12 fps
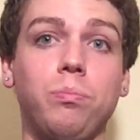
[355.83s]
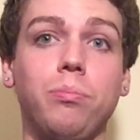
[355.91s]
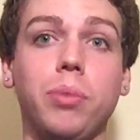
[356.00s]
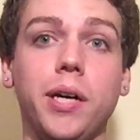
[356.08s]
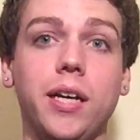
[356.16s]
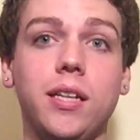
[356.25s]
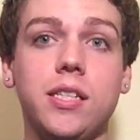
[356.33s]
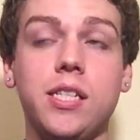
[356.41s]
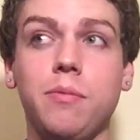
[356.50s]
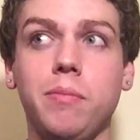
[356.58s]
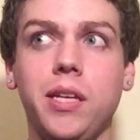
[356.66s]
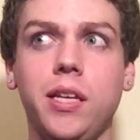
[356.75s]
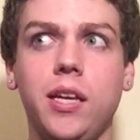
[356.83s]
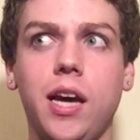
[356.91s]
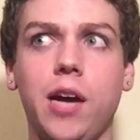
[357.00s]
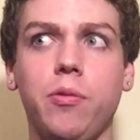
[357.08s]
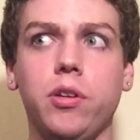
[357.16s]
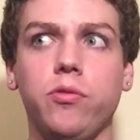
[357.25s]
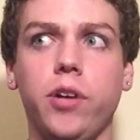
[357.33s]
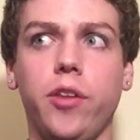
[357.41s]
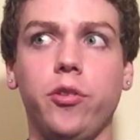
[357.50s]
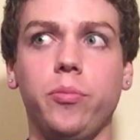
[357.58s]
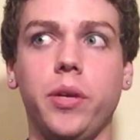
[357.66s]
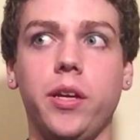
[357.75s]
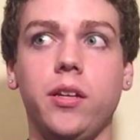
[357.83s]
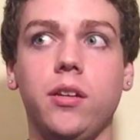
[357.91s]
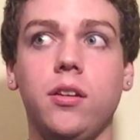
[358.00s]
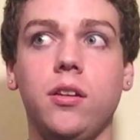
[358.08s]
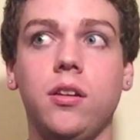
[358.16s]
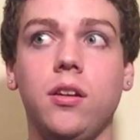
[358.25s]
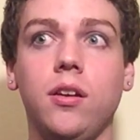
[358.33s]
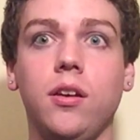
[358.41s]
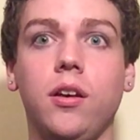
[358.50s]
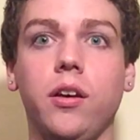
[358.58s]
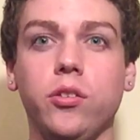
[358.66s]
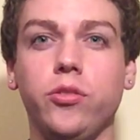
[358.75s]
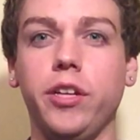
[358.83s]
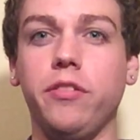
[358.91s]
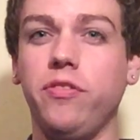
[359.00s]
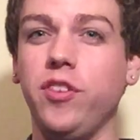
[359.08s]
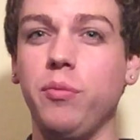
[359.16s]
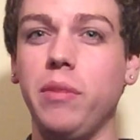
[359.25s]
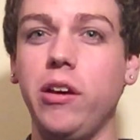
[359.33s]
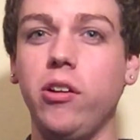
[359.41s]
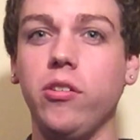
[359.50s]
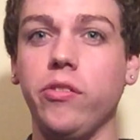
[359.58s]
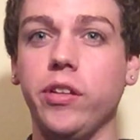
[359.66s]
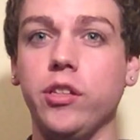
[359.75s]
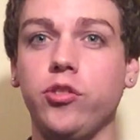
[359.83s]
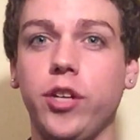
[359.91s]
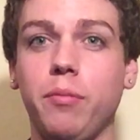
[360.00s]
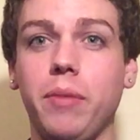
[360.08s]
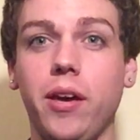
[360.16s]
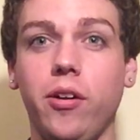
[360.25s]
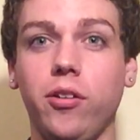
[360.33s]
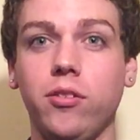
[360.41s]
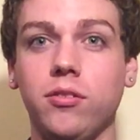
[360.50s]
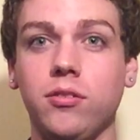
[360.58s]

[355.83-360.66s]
But to me, I would have rather been a straight female than a straight male,